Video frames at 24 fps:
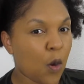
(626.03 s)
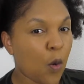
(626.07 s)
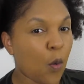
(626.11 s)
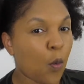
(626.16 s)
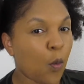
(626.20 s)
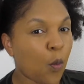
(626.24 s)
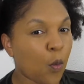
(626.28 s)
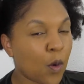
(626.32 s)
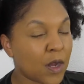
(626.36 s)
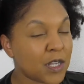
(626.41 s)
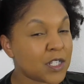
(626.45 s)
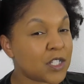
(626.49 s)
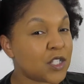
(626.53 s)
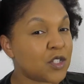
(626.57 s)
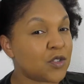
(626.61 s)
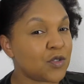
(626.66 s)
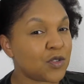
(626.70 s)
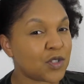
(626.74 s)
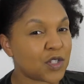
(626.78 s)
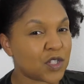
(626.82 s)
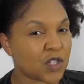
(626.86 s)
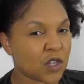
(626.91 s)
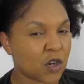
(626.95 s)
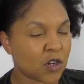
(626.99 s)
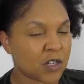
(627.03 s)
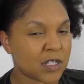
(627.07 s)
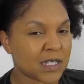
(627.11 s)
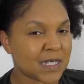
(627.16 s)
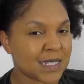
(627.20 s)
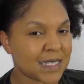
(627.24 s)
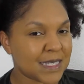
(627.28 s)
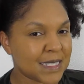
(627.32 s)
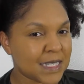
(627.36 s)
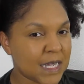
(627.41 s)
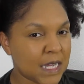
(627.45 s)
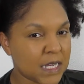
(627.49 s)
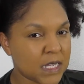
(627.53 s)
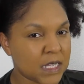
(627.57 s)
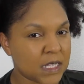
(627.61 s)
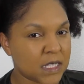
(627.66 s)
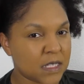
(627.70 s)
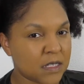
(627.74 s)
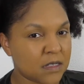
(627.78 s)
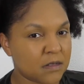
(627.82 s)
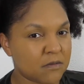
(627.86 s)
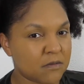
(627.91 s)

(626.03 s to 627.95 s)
once you start to set it.